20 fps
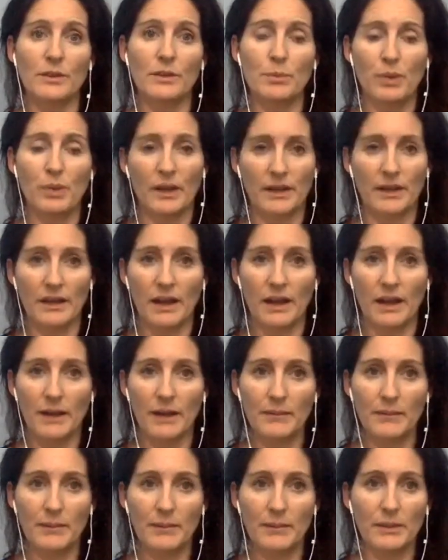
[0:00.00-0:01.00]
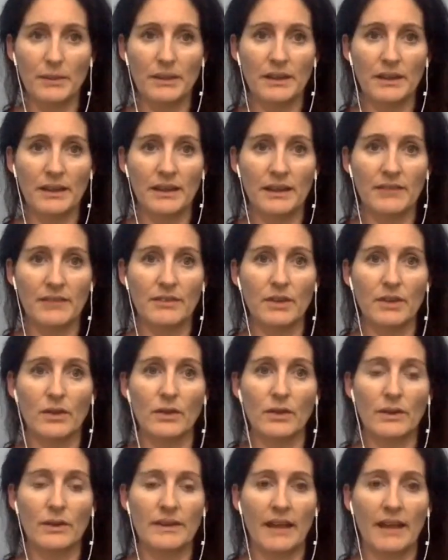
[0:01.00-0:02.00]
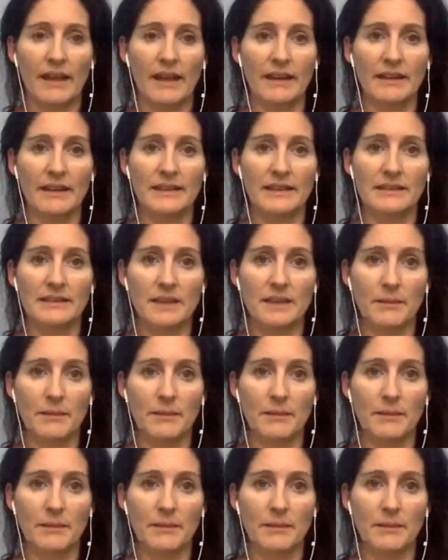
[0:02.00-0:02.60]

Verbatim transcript: pranayama breathing if you don't know what that is